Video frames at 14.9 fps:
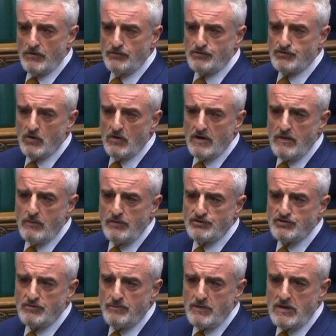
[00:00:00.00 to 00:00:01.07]
Surely we
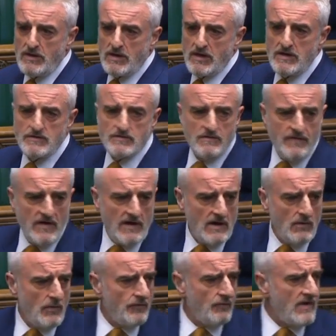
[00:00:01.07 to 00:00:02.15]
should be
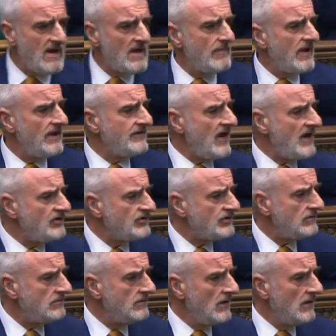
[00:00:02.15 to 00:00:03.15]
intervening with rehabilitation.